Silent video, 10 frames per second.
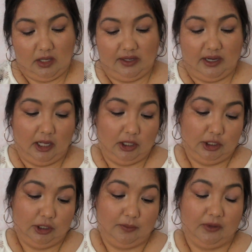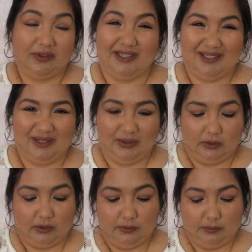in the color Birthday
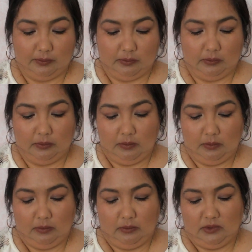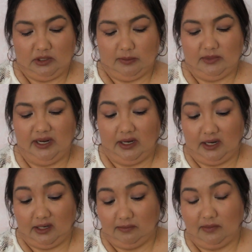Suit. So I'm
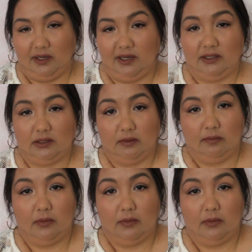taking it